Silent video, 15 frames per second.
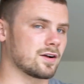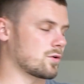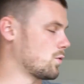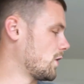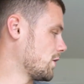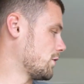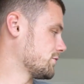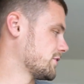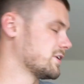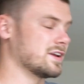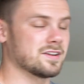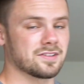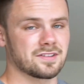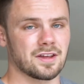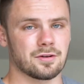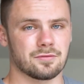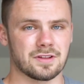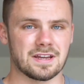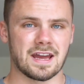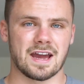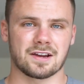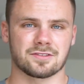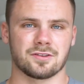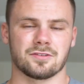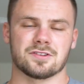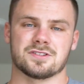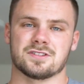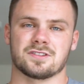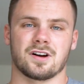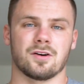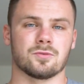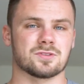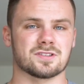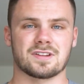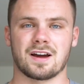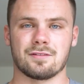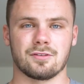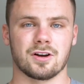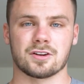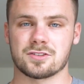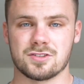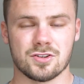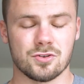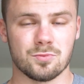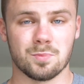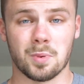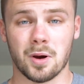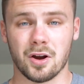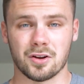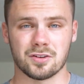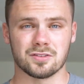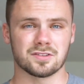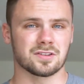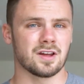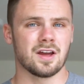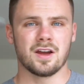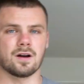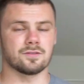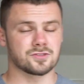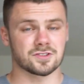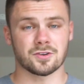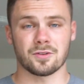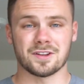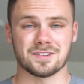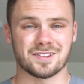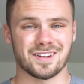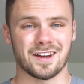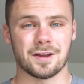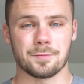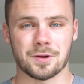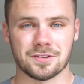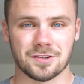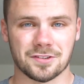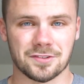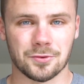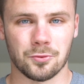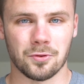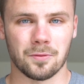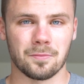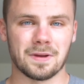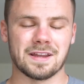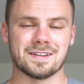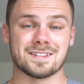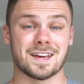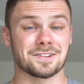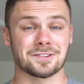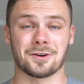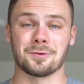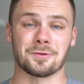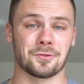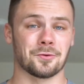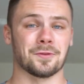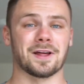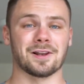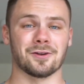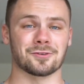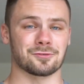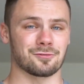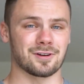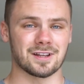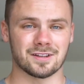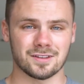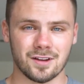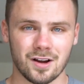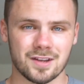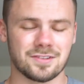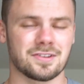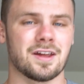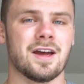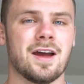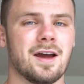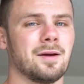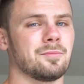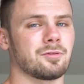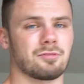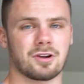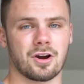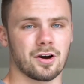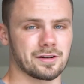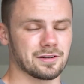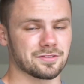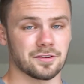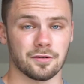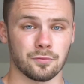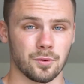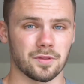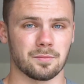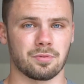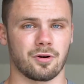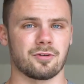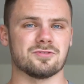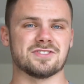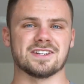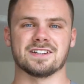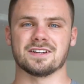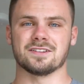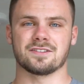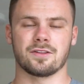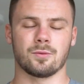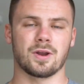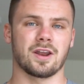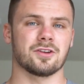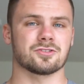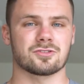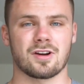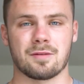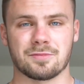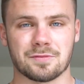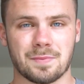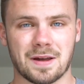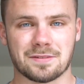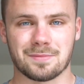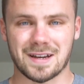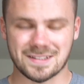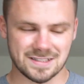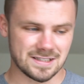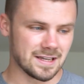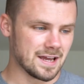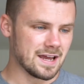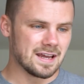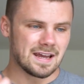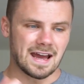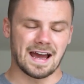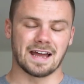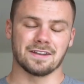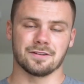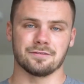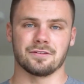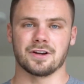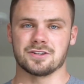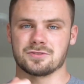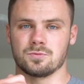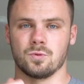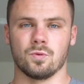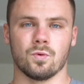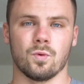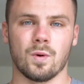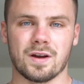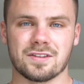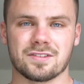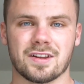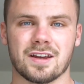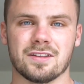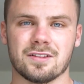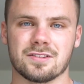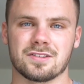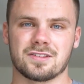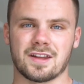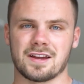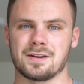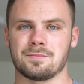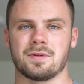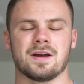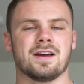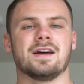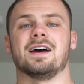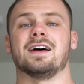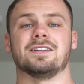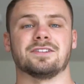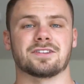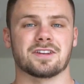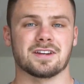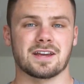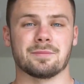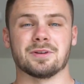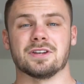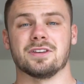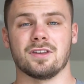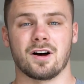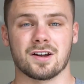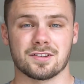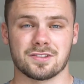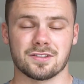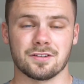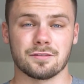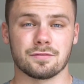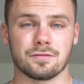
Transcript: Quite often, instead of the Heck sausages, I will just have like 2 burgers. I've just got these today because I saw them in Tesco and thought they looked really nice, but regardless of what the protein is, the 100 grams of basmati and the veg will always stay the same, and this is going to get me nice and